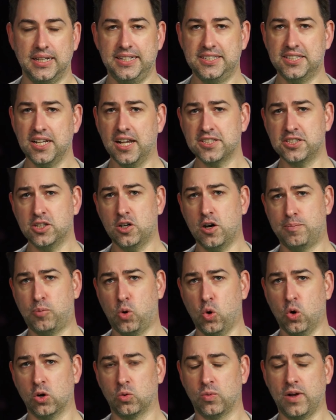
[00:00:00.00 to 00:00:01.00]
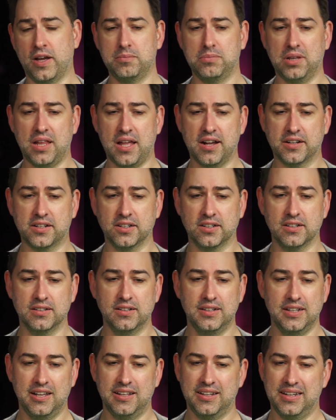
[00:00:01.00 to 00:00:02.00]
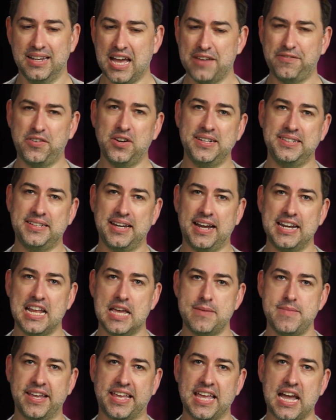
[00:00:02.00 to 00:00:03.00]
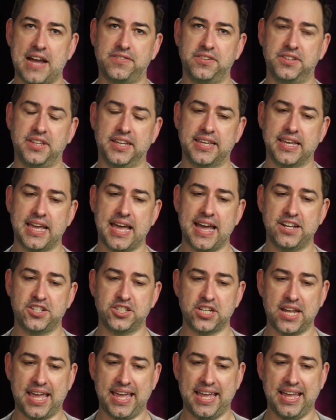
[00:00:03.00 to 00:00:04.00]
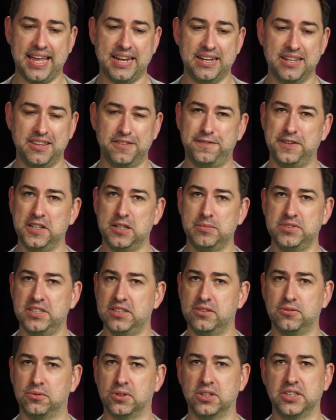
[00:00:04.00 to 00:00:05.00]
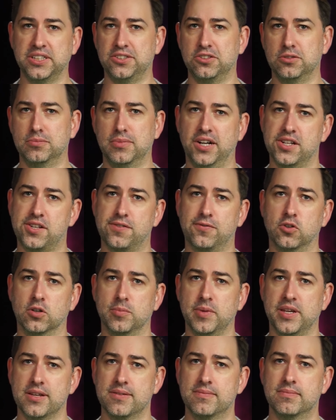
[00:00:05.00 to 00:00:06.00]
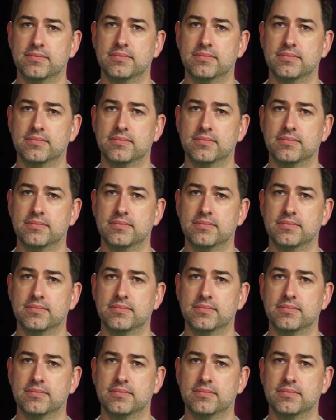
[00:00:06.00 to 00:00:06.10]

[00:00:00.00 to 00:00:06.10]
He's also a poor run blocker, not very dynamic after the catch, and the film didn't really do much for me.